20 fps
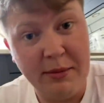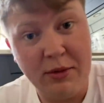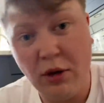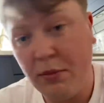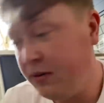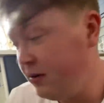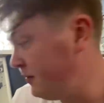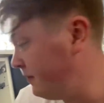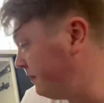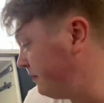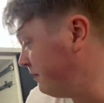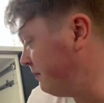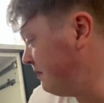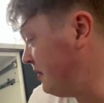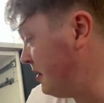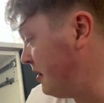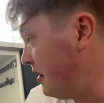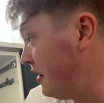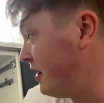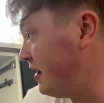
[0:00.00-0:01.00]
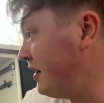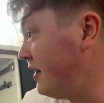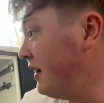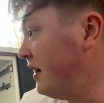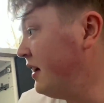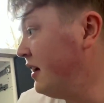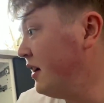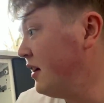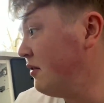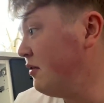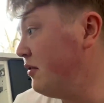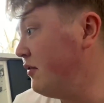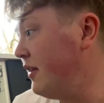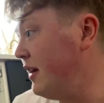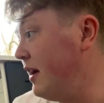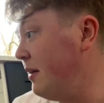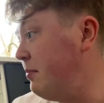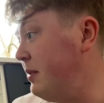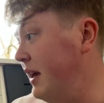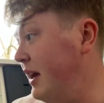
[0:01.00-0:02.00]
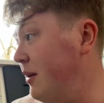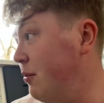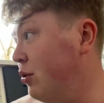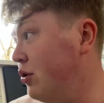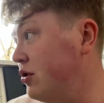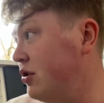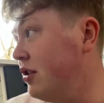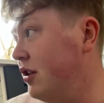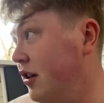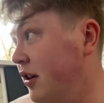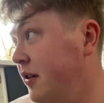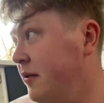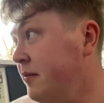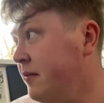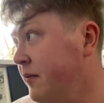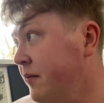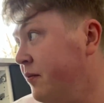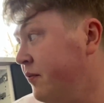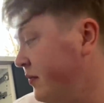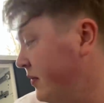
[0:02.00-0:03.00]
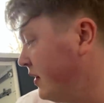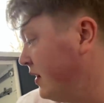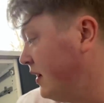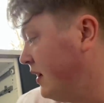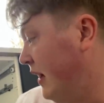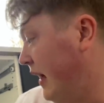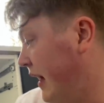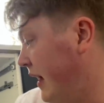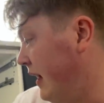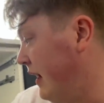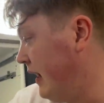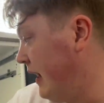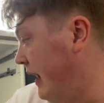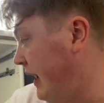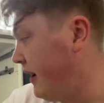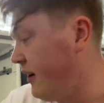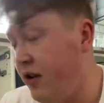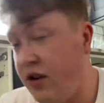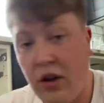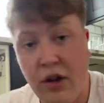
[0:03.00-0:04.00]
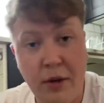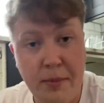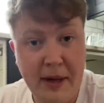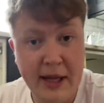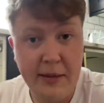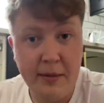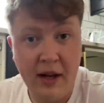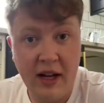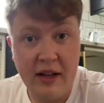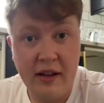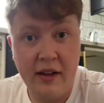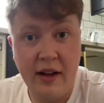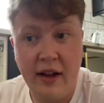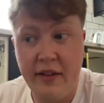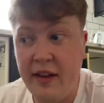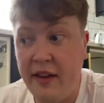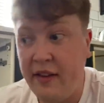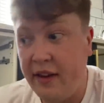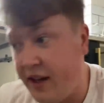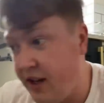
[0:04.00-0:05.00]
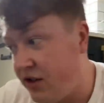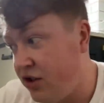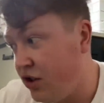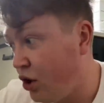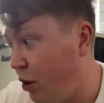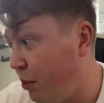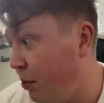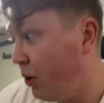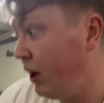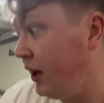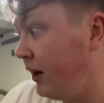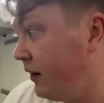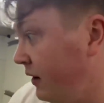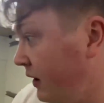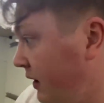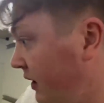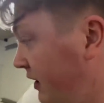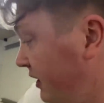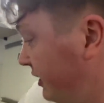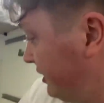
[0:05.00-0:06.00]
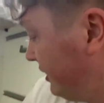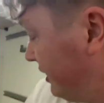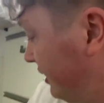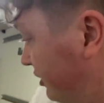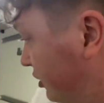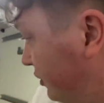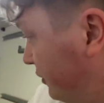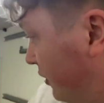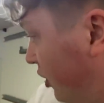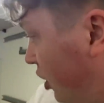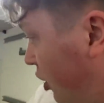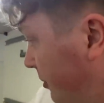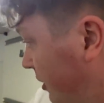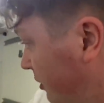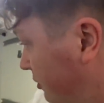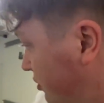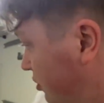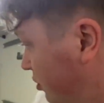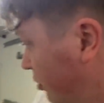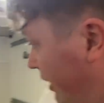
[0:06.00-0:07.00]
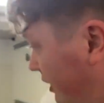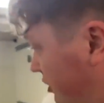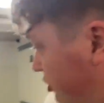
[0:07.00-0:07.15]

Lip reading: up. With paint, must have had it on the pipeline and that, and then the kitchen got put in. I just forgot about, so that